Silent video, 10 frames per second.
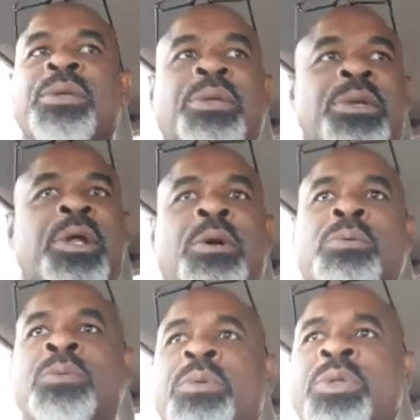
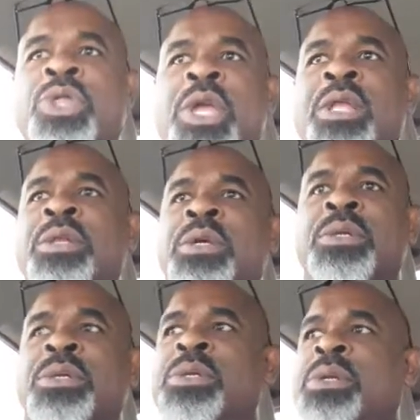Then,
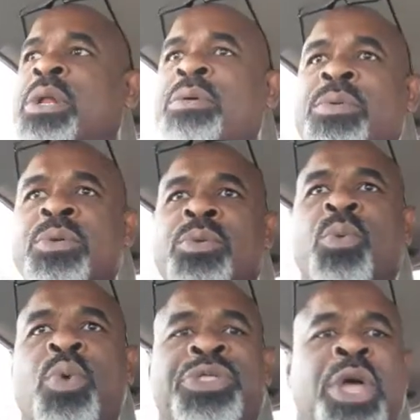
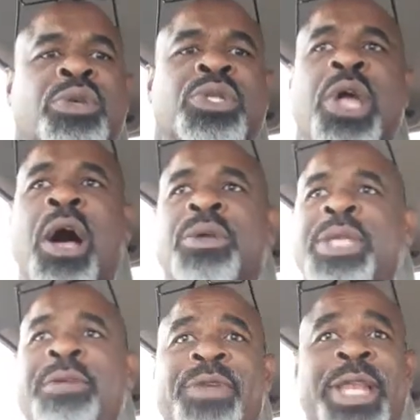with those thoughts,
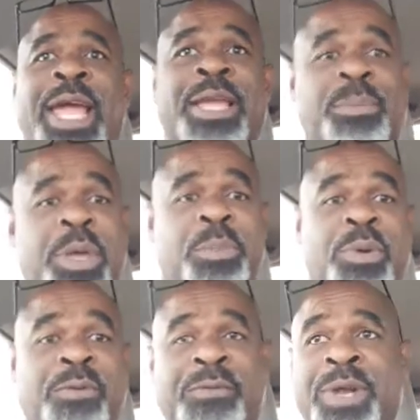every day can be a
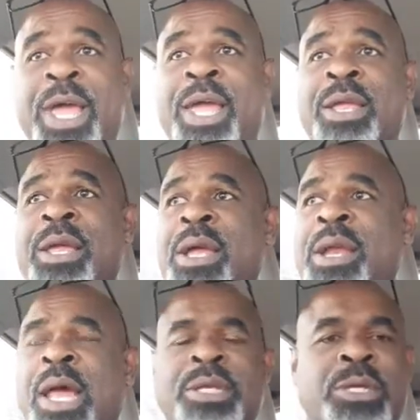beautiful day.
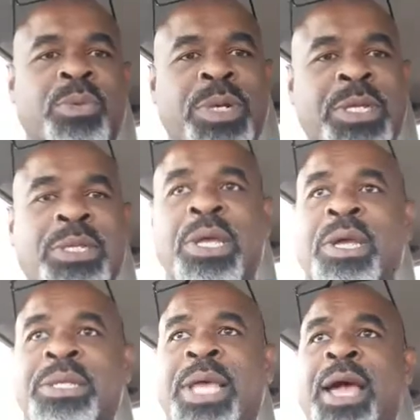Not just when the
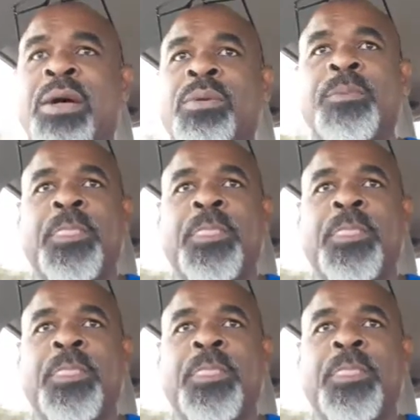sun's out.